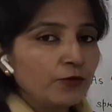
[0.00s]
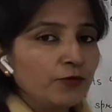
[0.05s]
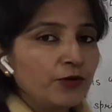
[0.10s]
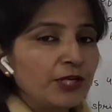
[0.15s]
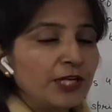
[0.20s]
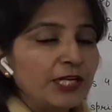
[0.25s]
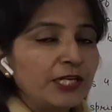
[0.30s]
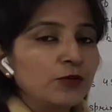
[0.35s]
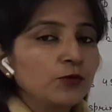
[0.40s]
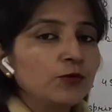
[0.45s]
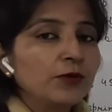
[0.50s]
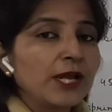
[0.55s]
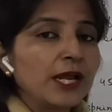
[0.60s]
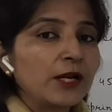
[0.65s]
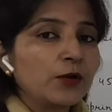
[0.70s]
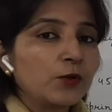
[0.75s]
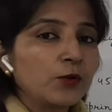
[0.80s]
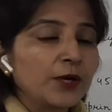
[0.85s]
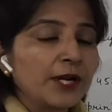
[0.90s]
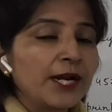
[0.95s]
we need to
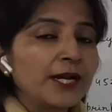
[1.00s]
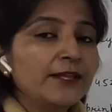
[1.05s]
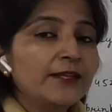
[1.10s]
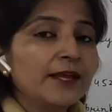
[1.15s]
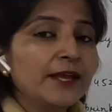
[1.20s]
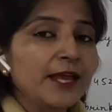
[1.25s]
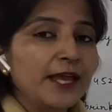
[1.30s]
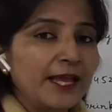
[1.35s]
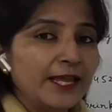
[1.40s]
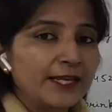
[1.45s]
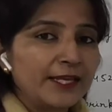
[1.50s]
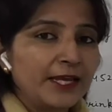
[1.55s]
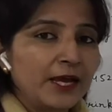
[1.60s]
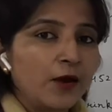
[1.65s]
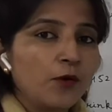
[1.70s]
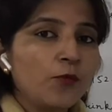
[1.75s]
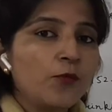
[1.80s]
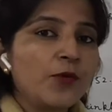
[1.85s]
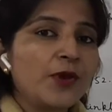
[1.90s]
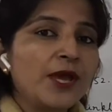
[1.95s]
calculate the
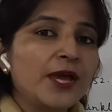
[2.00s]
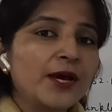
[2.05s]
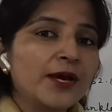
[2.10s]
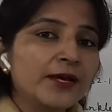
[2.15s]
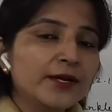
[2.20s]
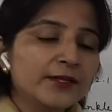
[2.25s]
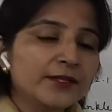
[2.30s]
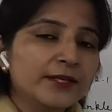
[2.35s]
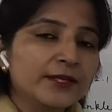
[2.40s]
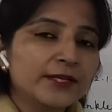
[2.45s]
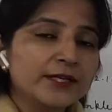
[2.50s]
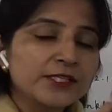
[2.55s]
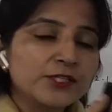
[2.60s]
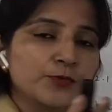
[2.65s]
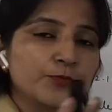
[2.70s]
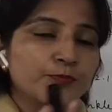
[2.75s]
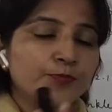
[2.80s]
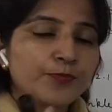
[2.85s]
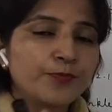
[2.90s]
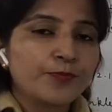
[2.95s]
area where the